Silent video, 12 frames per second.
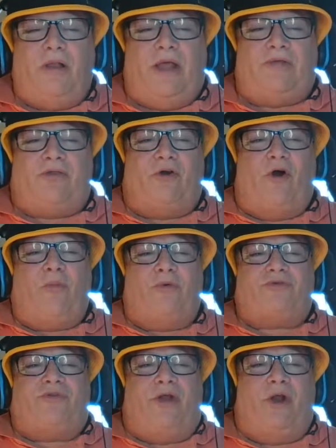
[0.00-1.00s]
Like they're
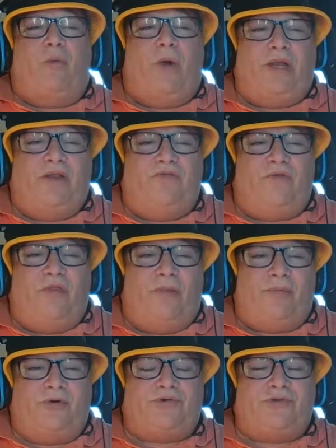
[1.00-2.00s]
almost there, waiting for the
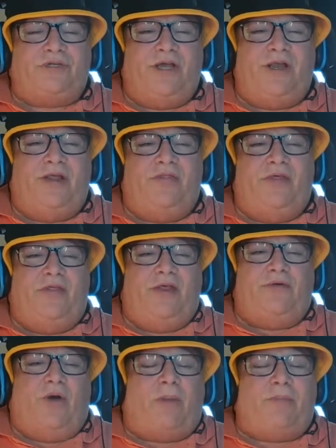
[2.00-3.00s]
person to get it, and then they
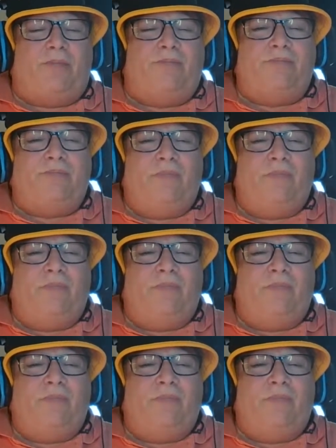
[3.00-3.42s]
drop them.